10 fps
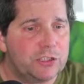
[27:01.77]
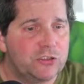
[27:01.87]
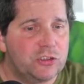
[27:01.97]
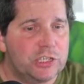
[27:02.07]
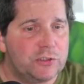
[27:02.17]

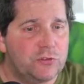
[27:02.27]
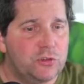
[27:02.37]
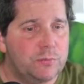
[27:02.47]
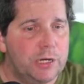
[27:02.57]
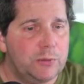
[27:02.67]
exchange of
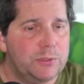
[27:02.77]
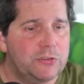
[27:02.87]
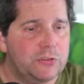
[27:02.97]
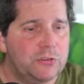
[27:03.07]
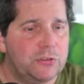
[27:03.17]
two minor
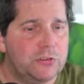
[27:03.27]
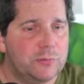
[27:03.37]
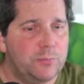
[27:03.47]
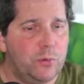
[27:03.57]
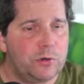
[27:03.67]
pieces, his
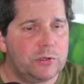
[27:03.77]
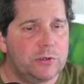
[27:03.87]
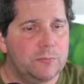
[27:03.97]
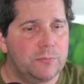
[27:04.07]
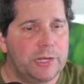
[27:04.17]

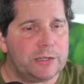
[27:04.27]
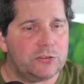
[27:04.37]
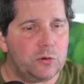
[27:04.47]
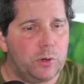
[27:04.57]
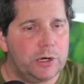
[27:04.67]
important black
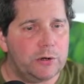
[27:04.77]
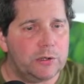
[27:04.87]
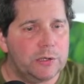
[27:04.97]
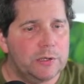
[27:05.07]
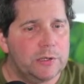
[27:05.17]
squared
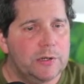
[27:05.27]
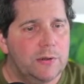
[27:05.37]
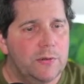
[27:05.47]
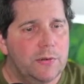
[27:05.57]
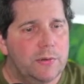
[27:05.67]

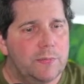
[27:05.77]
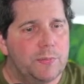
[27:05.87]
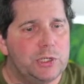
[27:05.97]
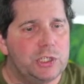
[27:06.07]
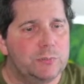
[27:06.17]

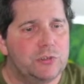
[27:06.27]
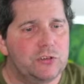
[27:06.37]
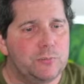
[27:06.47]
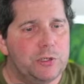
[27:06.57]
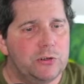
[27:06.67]
bishop
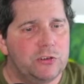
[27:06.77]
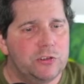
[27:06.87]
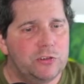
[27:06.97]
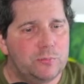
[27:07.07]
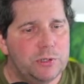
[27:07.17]
disappears, and
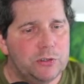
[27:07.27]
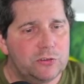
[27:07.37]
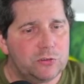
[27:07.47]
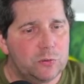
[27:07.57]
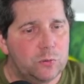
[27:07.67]
this
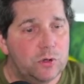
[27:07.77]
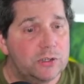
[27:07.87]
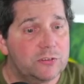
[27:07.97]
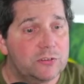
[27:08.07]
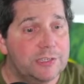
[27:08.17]
piece
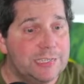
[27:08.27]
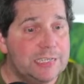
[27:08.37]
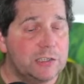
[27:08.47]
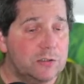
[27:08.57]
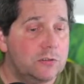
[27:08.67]
was
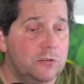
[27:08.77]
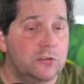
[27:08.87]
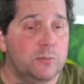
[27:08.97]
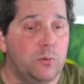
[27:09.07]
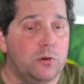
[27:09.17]
needed to
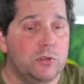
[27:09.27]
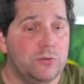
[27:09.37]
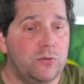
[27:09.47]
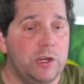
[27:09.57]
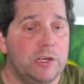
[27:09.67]
support the
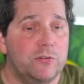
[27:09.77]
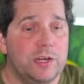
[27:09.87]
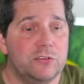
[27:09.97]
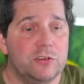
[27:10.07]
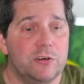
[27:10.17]
freeing
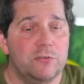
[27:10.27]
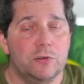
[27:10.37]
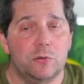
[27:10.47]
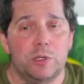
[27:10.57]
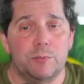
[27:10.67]
advance of
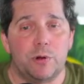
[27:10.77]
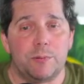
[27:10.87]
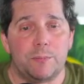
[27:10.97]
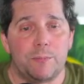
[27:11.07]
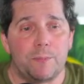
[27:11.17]
the queen pawn.